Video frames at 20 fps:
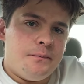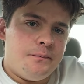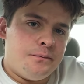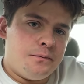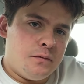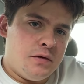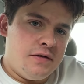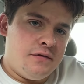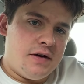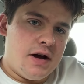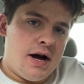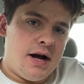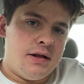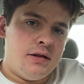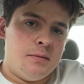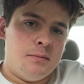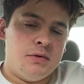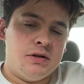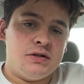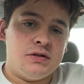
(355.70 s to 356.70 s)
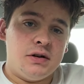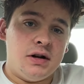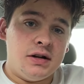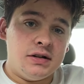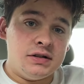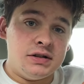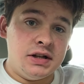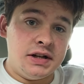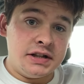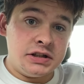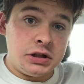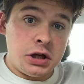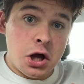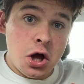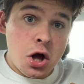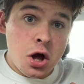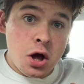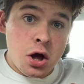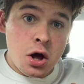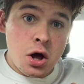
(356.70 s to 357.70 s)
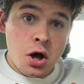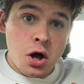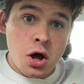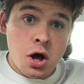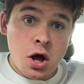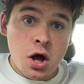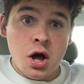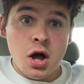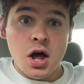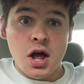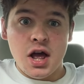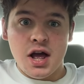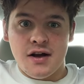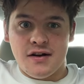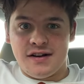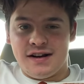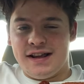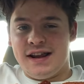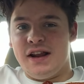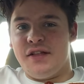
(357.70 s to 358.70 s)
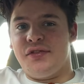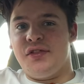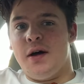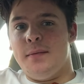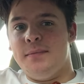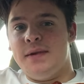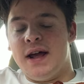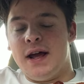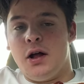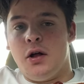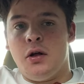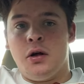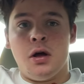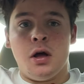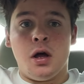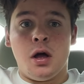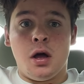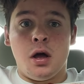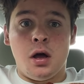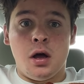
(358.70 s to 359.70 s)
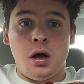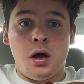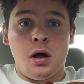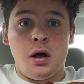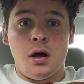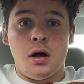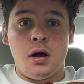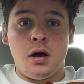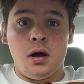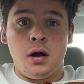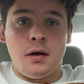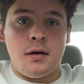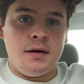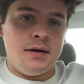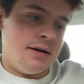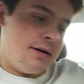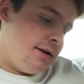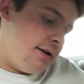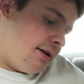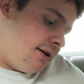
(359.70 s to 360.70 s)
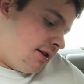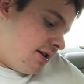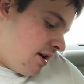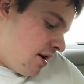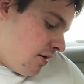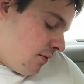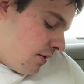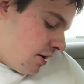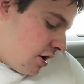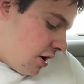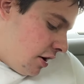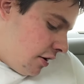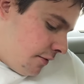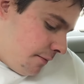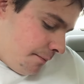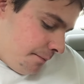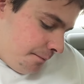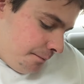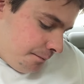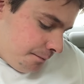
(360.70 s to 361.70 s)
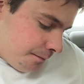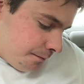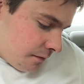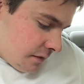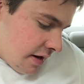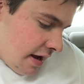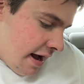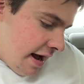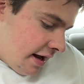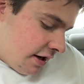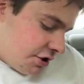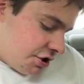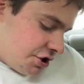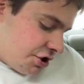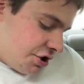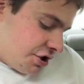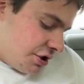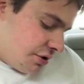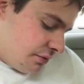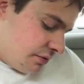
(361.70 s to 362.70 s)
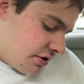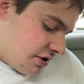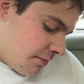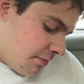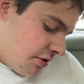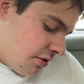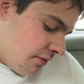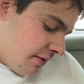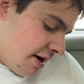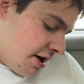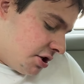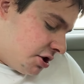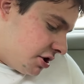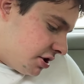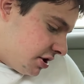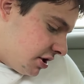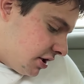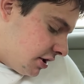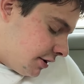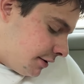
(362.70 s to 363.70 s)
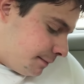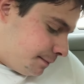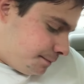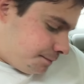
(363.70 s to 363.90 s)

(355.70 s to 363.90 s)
we've got the mozzarella sticks. Let me get a thumbnail. There we go. Ah, shoot, some of the ranch is uh,